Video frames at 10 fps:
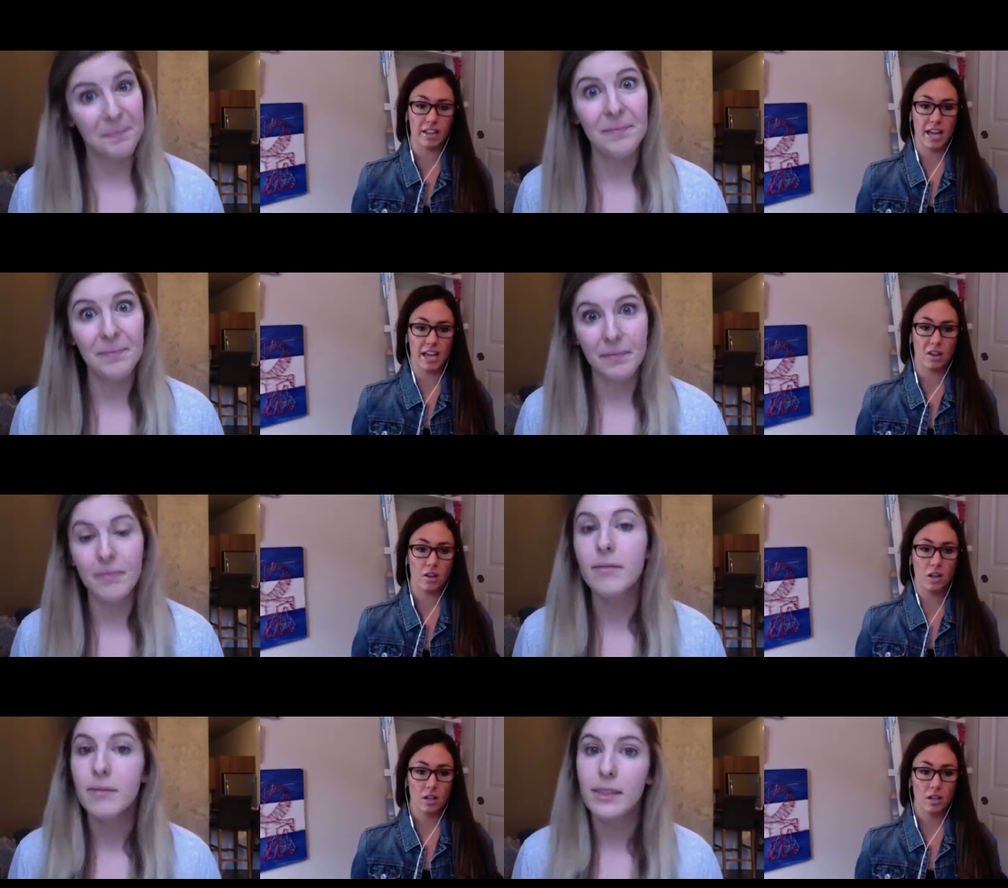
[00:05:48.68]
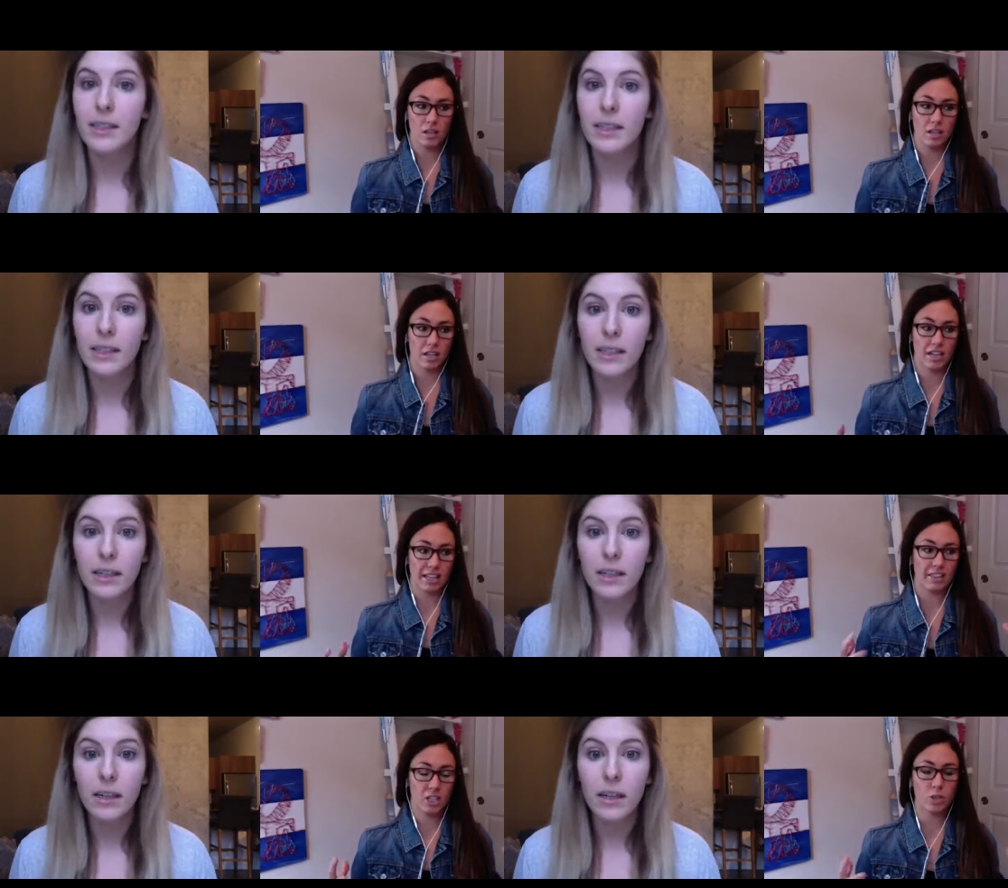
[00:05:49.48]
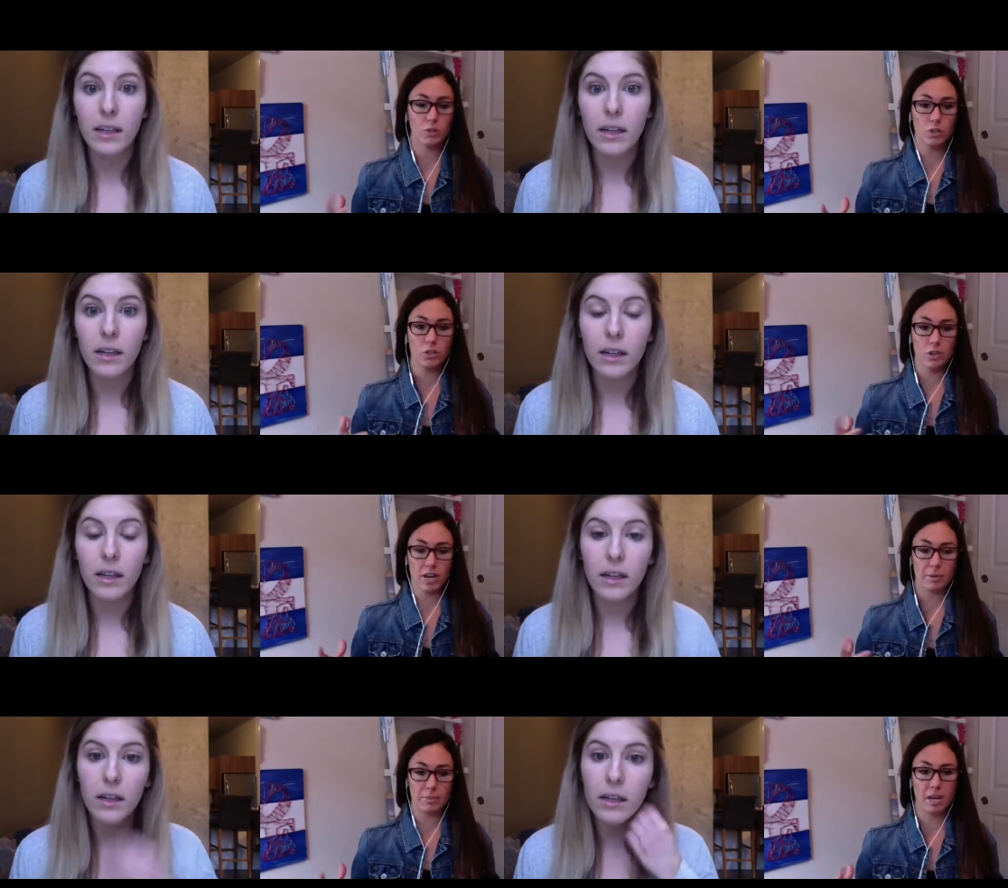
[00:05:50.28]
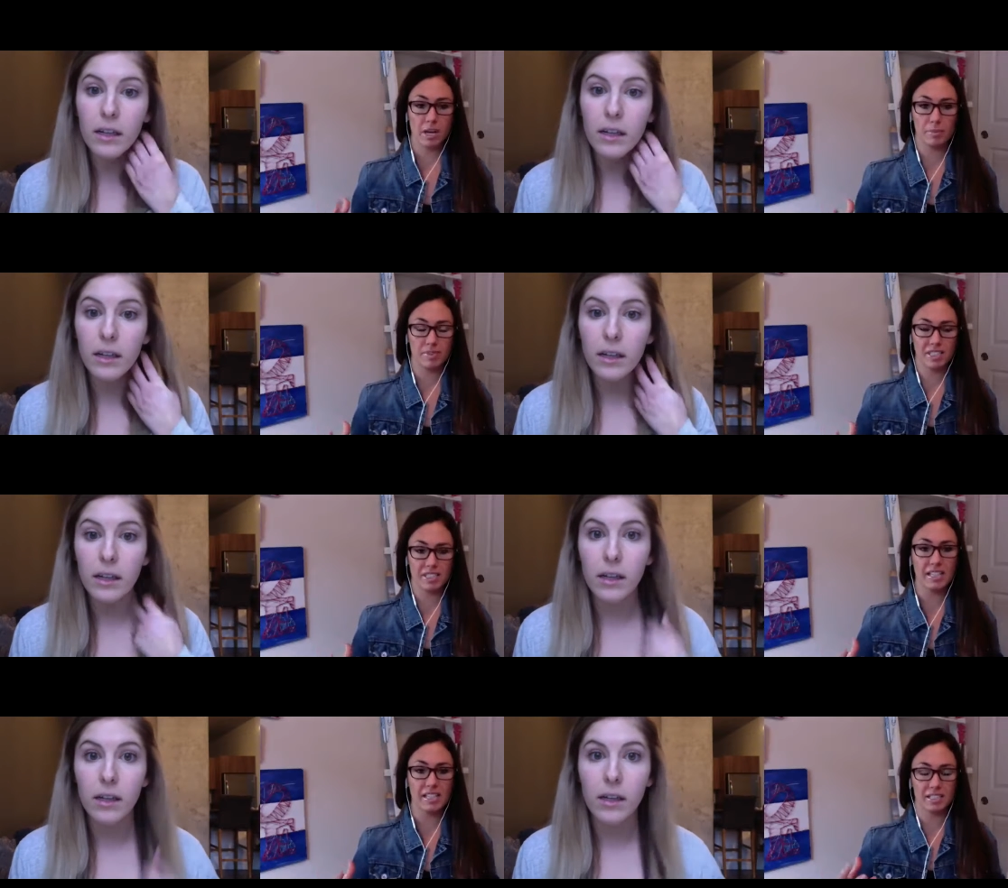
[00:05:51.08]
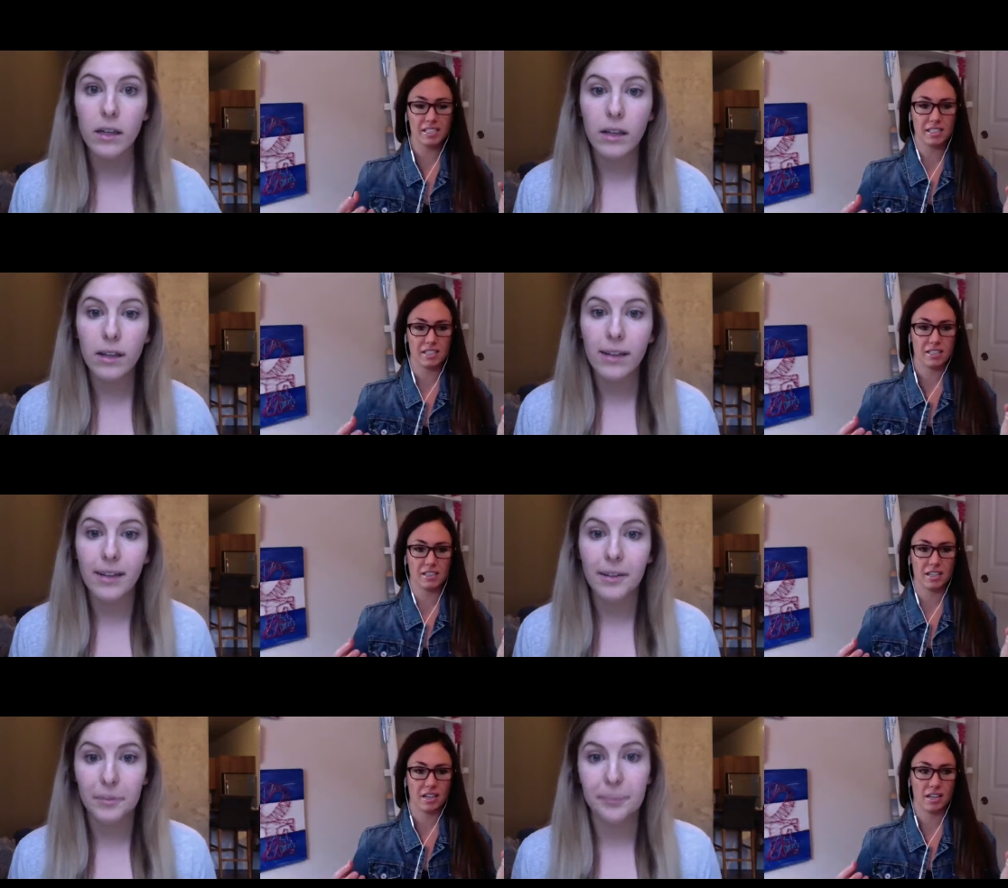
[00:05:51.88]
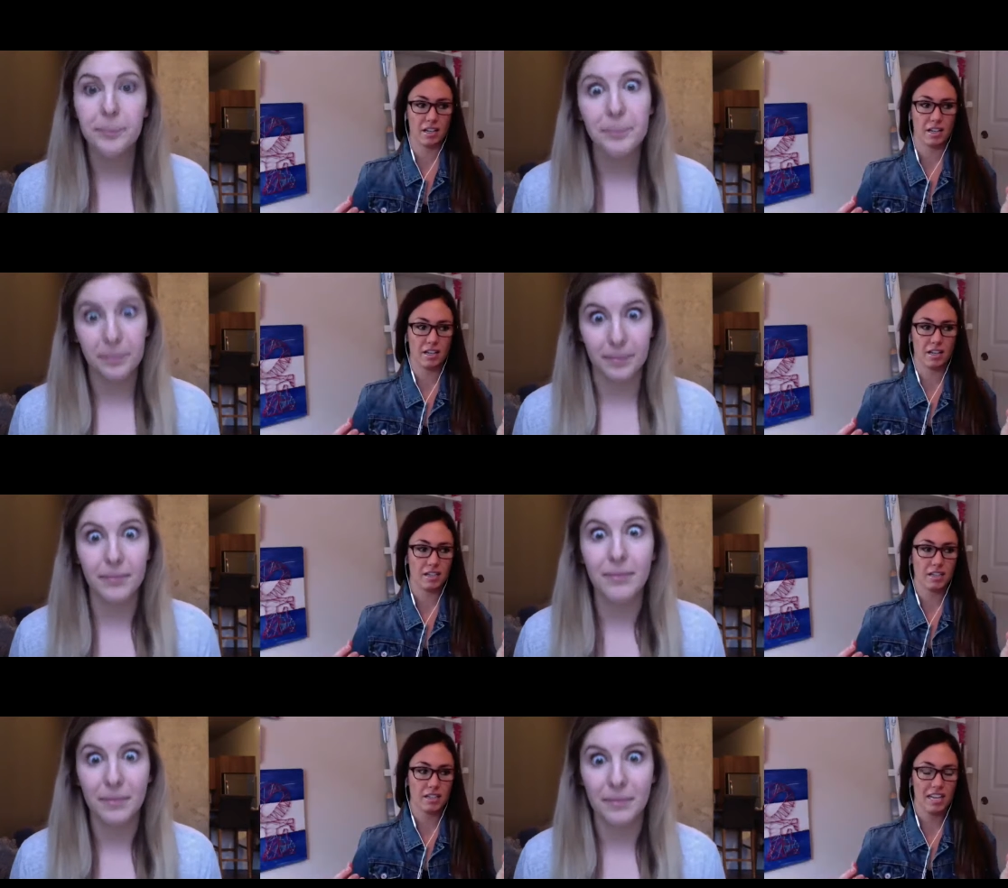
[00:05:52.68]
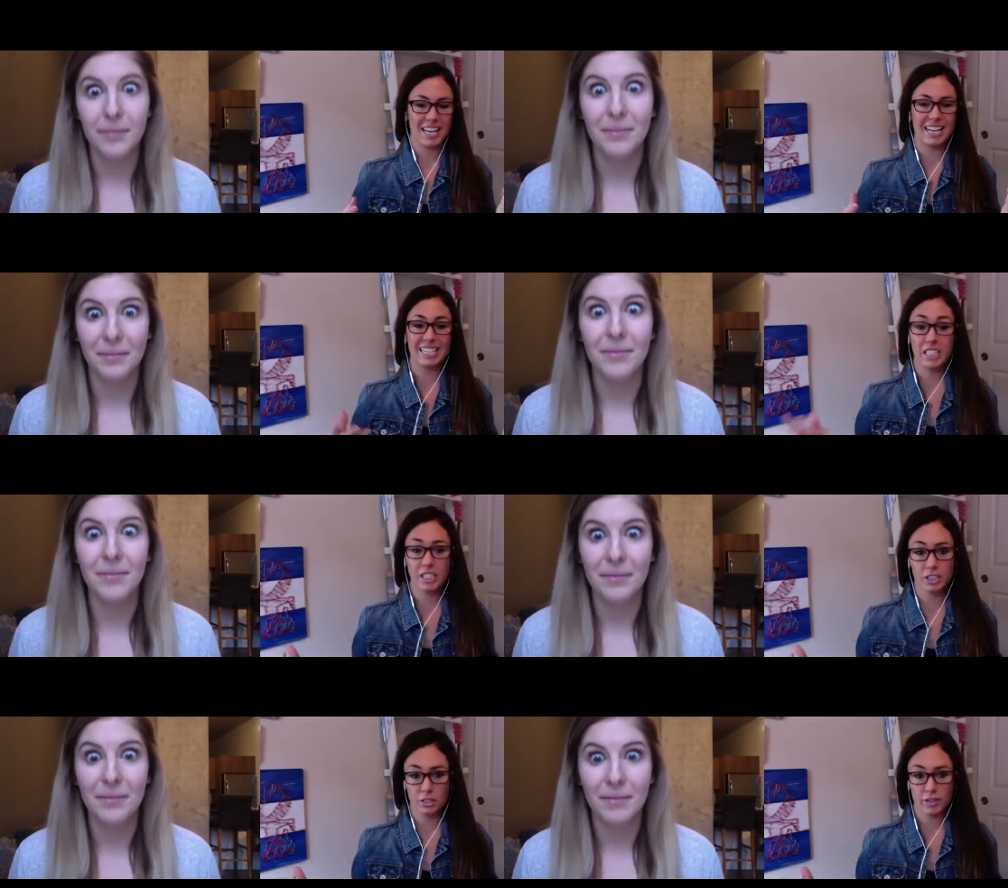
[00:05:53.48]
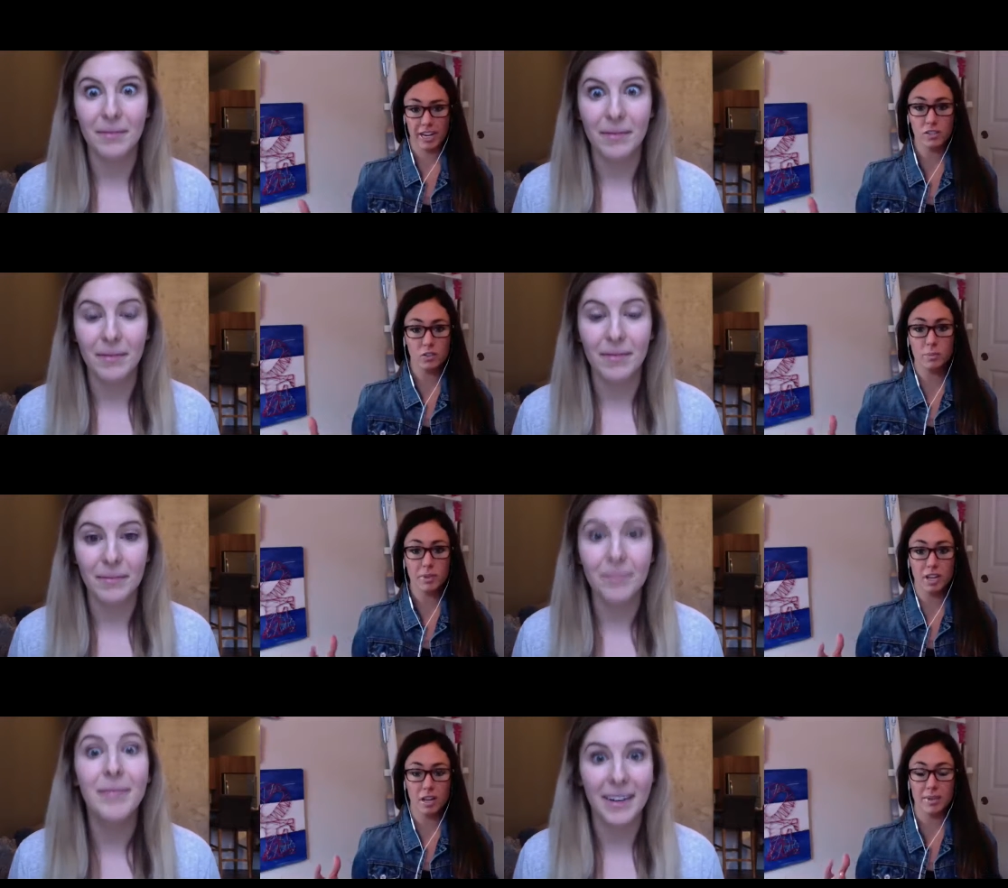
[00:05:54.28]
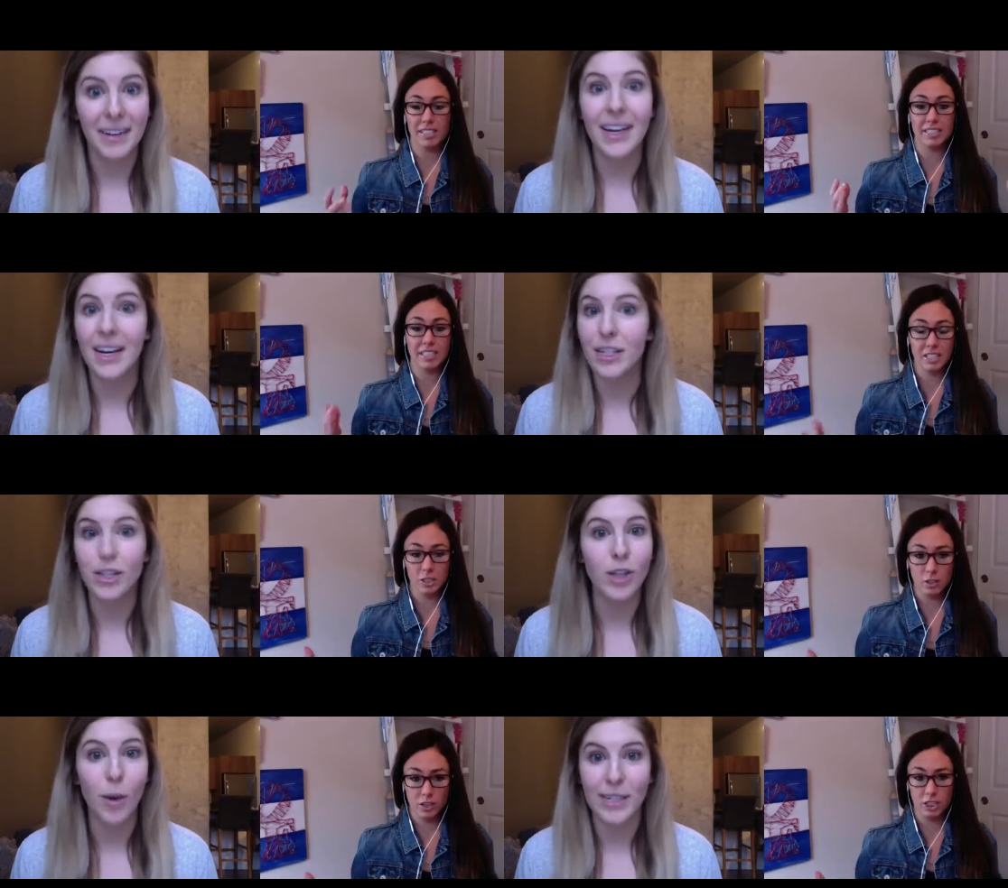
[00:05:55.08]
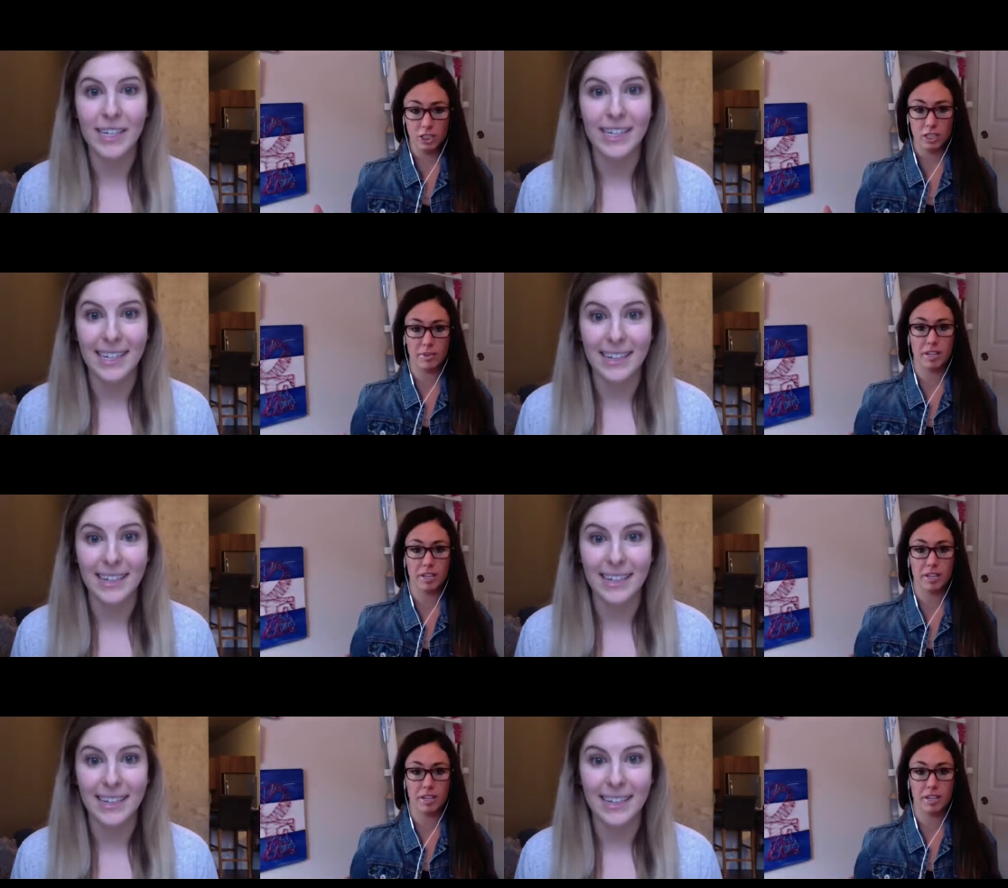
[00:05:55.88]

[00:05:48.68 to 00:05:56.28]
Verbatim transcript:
Speaker 1: that, and I think you do, you kind of become obsessed. It, it's uh, an addiction, right? So you become addicted to the gym.